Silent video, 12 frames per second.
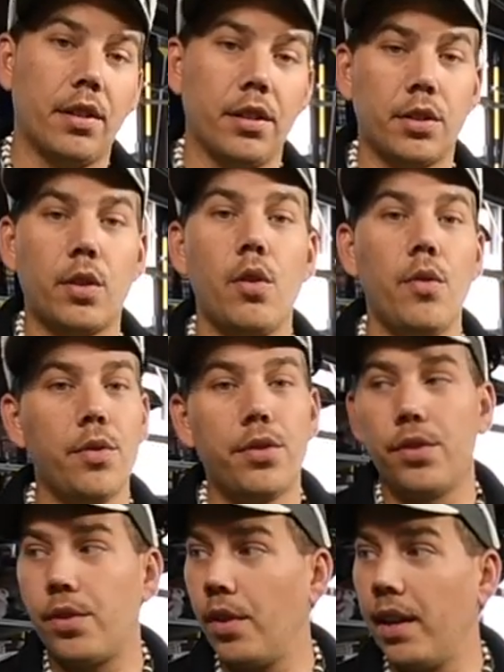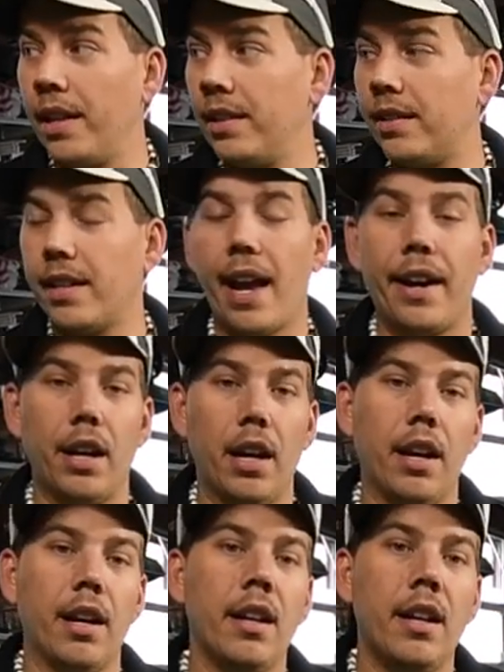screws to inside
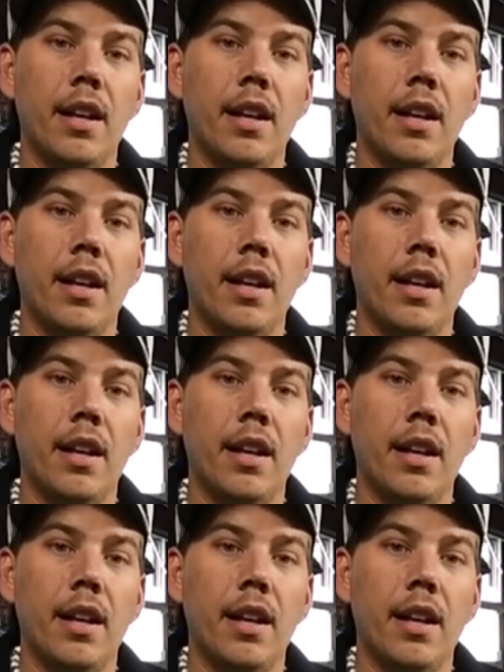a